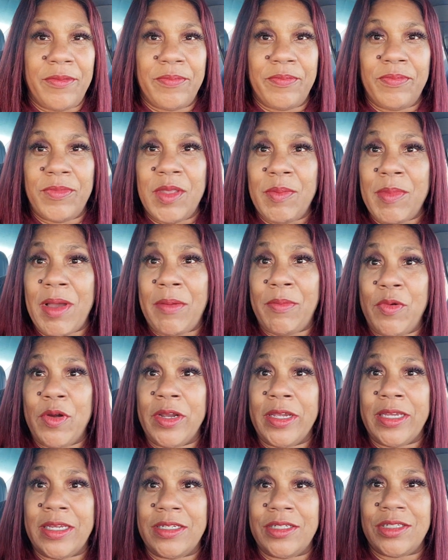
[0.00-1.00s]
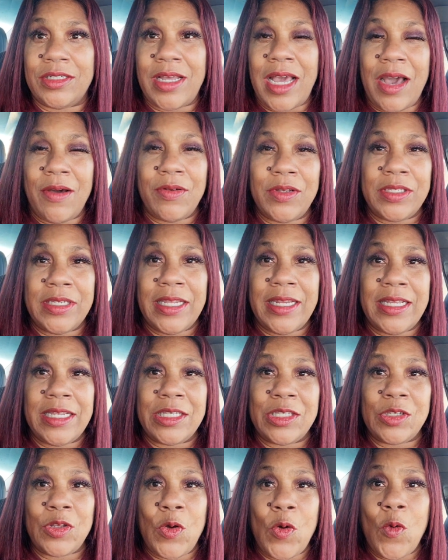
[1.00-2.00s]
than my mortgage. I was getting
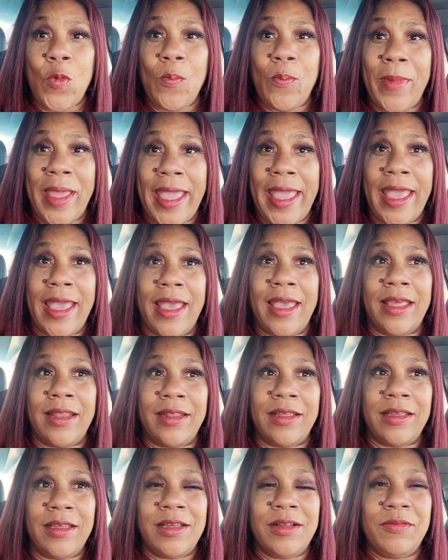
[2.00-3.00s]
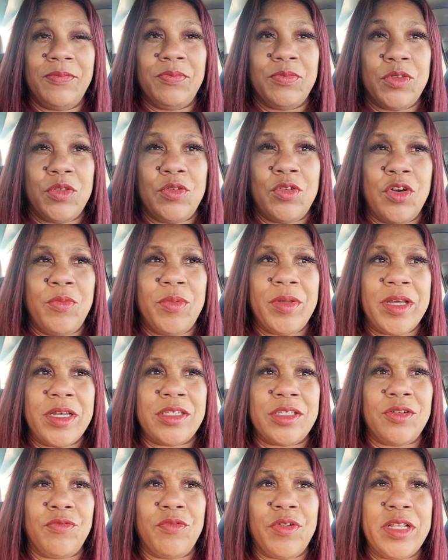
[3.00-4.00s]
so mad, you know, because
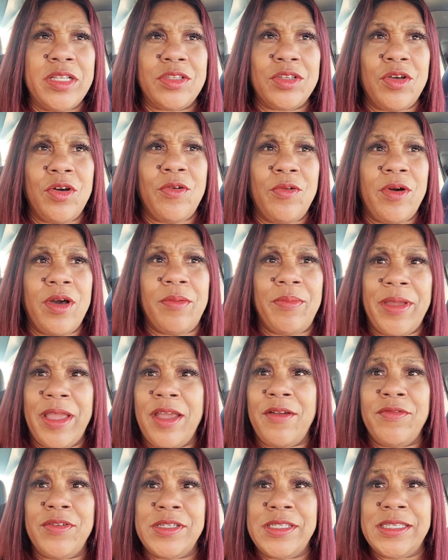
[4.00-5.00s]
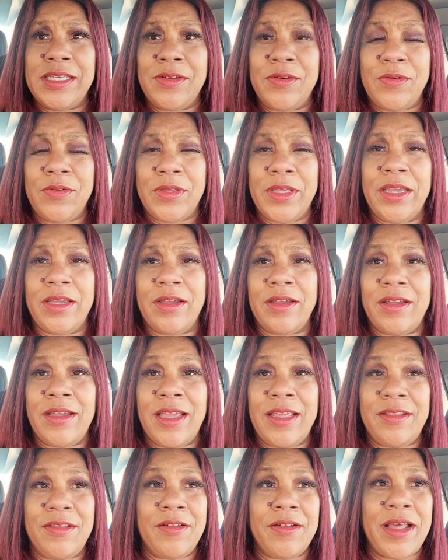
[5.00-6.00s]
the rents go up every single year,
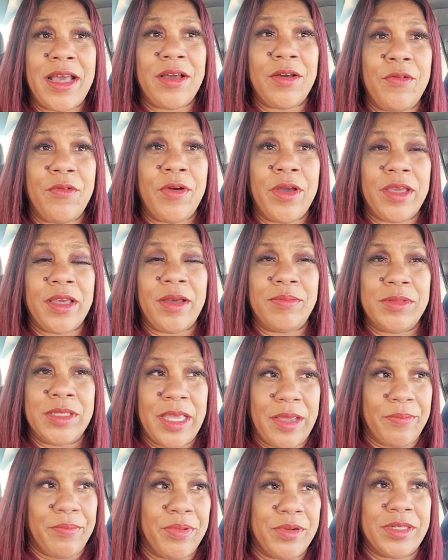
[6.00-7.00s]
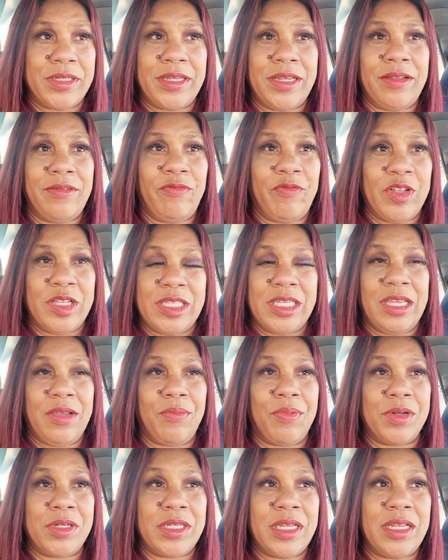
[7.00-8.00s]
and they're not going up 10%,
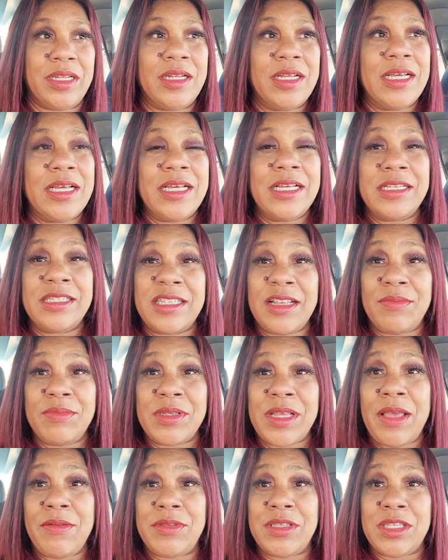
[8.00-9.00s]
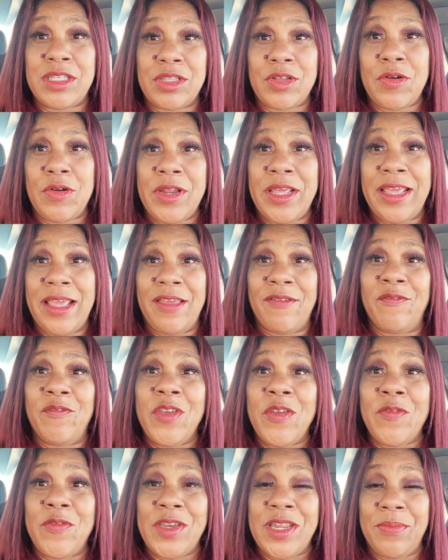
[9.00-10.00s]
15%. Sometimes it's 30 and
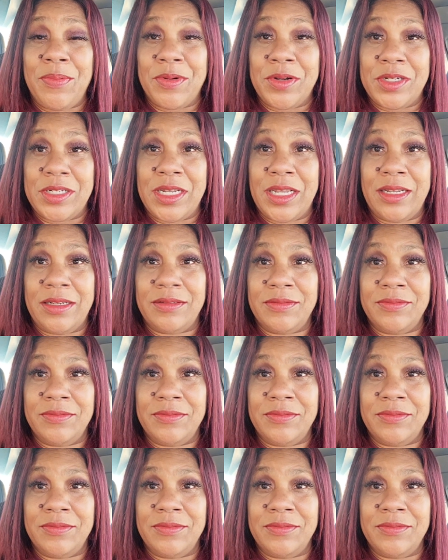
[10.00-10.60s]
50%.